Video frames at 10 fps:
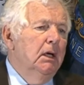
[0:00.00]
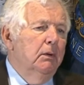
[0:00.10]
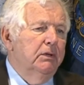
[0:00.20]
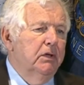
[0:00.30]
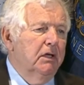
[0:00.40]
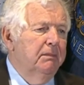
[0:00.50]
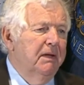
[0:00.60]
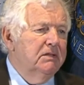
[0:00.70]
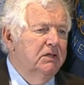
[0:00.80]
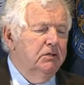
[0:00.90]
we talked about
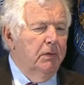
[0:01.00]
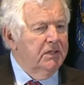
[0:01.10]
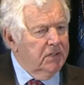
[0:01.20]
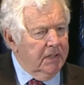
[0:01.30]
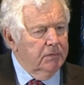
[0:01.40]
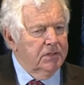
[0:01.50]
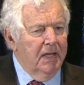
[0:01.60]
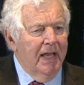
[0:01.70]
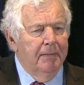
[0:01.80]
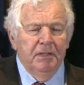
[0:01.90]
a situation, I think it was in
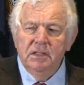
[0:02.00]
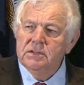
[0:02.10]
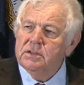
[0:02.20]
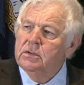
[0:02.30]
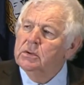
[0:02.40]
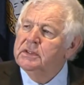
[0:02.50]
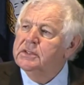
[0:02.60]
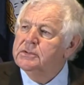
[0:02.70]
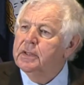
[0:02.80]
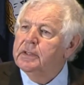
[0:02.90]
Abingdon School
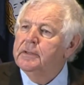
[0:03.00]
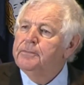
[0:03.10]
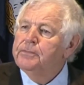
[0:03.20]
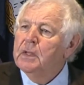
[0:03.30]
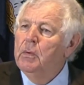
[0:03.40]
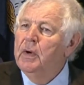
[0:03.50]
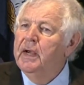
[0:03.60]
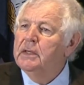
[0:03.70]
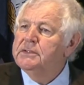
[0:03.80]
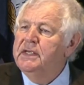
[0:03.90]
District,
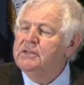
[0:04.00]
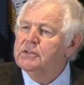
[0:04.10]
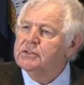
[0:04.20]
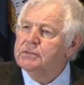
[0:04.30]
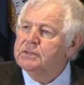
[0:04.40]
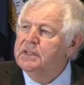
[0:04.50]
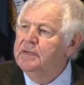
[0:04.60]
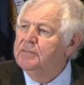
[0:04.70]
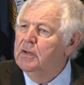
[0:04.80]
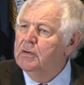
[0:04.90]
where teachers
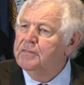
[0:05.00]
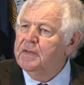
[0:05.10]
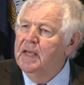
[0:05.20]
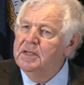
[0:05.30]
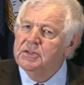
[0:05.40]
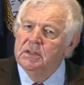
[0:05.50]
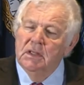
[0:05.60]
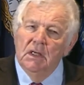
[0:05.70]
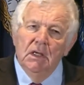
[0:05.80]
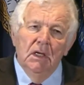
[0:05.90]
received notification
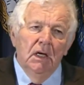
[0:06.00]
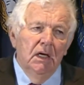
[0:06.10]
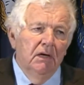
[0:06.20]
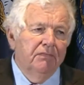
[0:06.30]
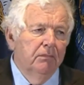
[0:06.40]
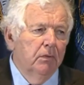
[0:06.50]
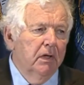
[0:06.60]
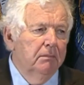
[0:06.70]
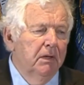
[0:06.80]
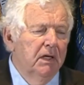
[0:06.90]
from one
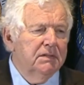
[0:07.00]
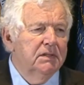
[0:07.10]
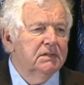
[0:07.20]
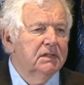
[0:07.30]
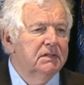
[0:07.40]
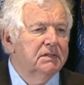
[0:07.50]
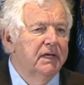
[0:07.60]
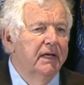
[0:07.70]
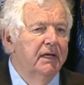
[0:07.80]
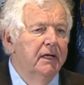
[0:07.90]
of the bosses that
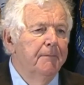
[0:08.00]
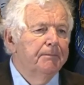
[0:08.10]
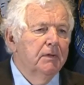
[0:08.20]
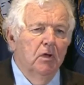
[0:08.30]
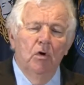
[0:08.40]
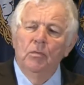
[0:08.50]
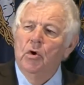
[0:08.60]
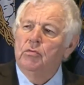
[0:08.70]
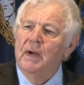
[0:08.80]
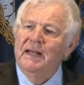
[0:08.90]
said, "No
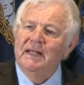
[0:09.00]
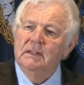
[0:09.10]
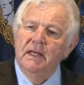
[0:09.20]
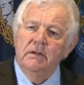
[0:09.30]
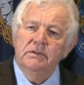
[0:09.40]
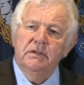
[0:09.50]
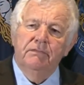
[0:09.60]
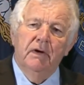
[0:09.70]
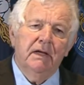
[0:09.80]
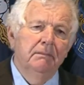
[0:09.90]
more writing letters
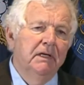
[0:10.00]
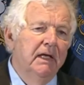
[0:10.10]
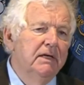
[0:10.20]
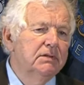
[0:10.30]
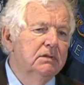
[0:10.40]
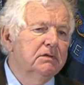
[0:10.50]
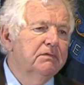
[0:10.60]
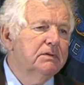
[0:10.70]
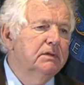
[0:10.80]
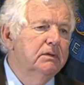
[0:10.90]
of recommendations
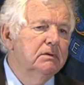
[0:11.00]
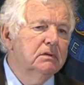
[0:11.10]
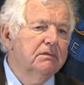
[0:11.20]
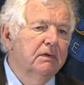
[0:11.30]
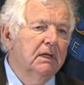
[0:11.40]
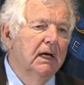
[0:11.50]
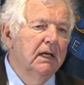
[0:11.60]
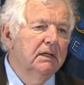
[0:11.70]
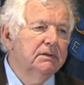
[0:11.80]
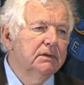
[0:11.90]
for students for
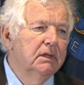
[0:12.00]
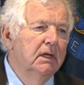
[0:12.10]
college.